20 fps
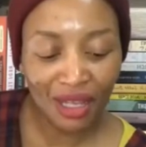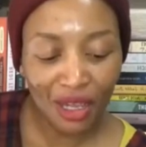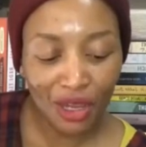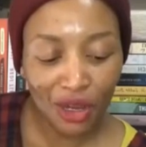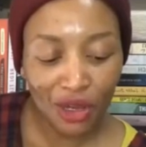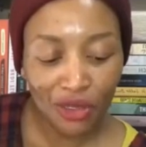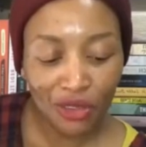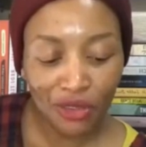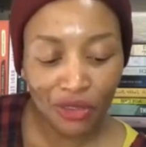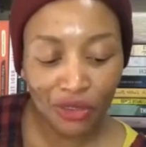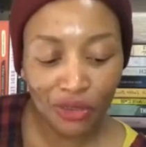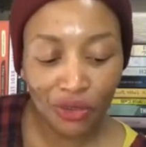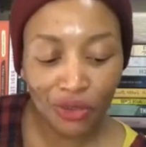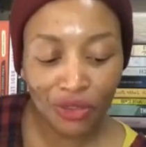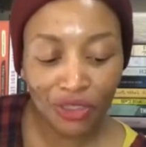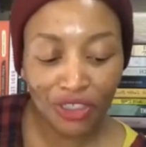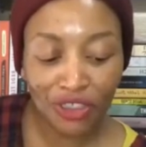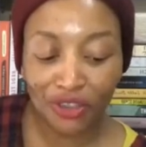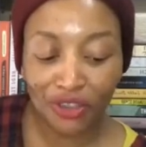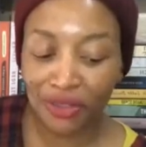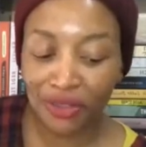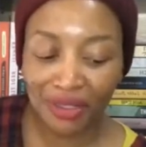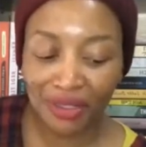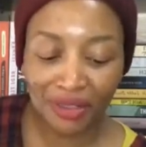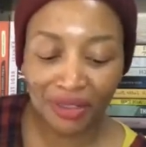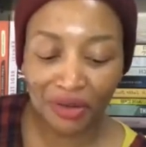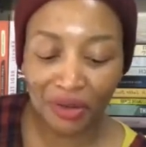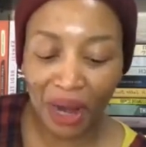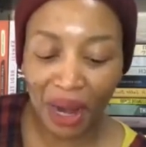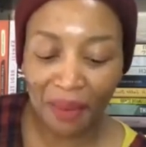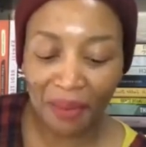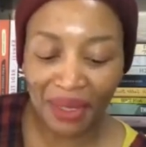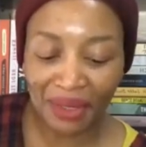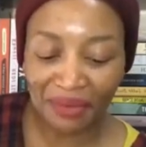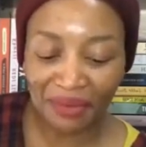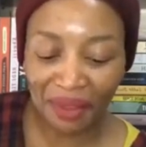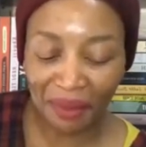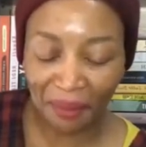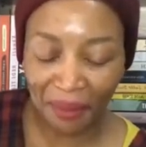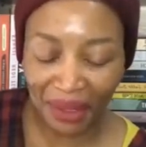so she couldn't grab at
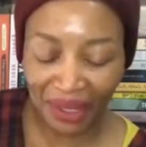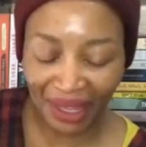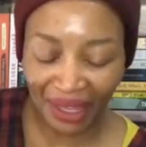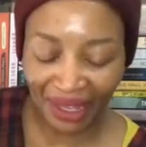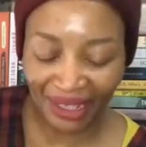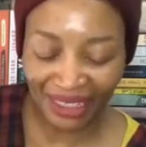them again.